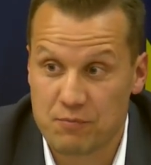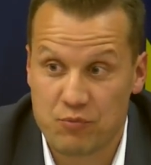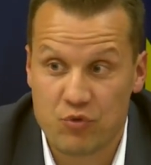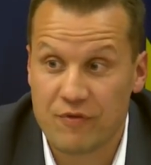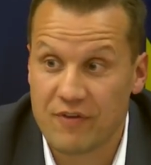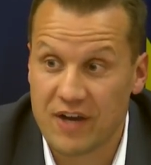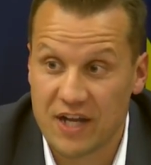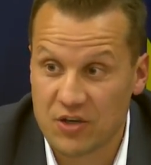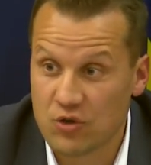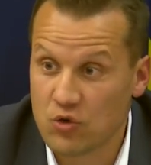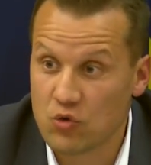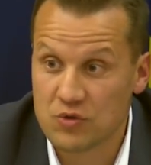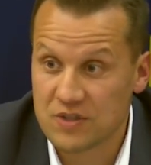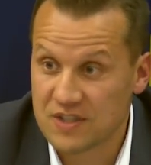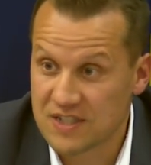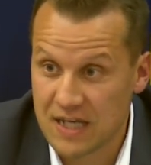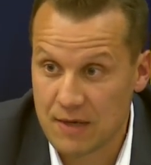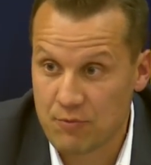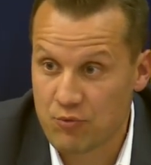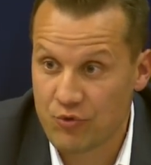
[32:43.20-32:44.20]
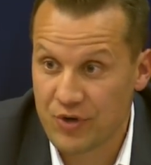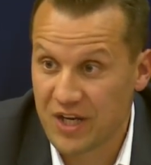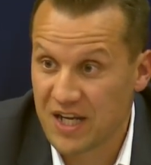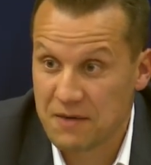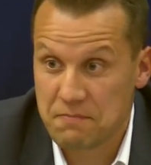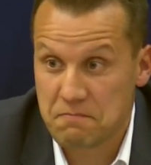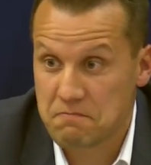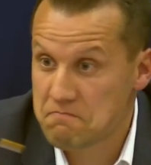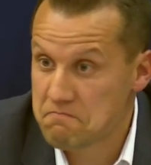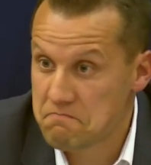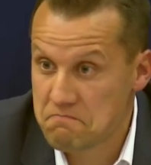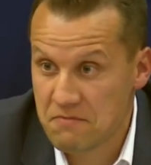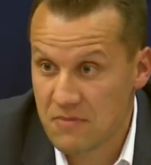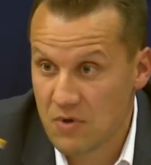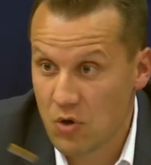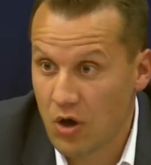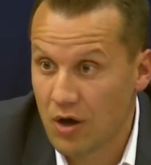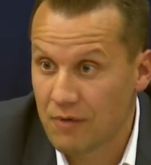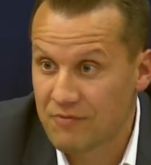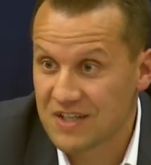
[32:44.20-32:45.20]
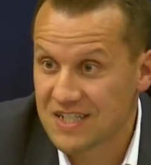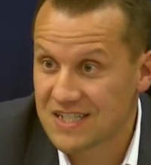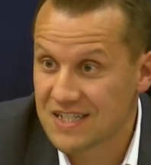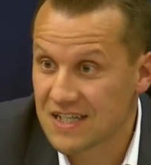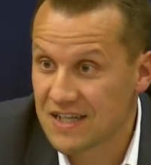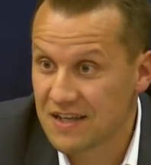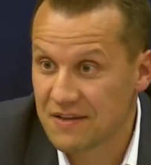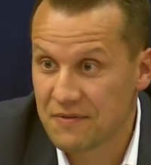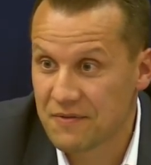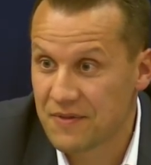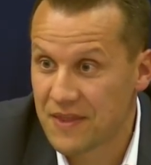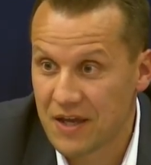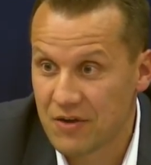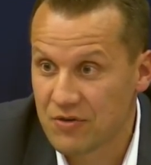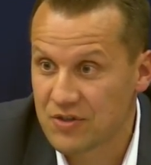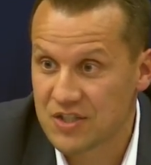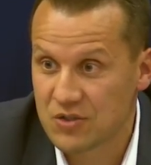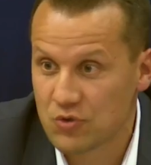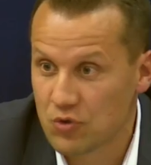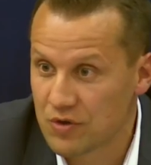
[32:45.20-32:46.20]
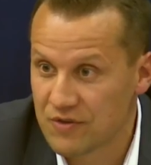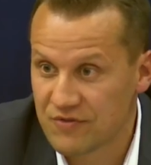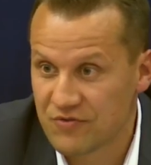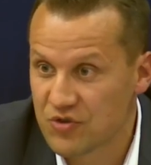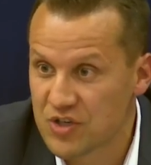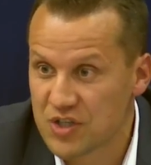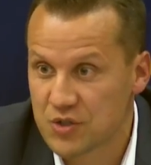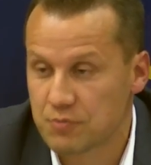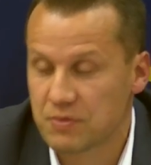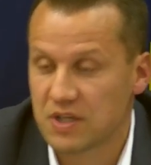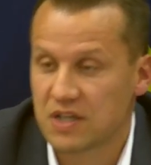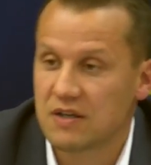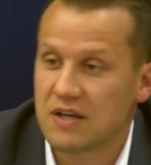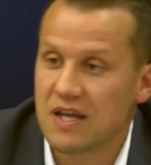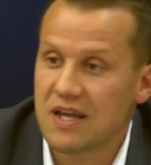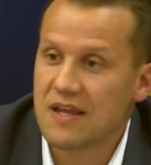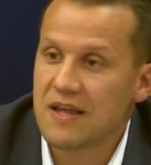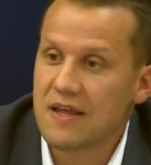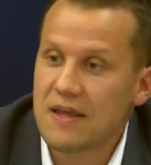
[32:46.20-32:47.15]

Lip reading: provide your own summary, obviously there is no infringement.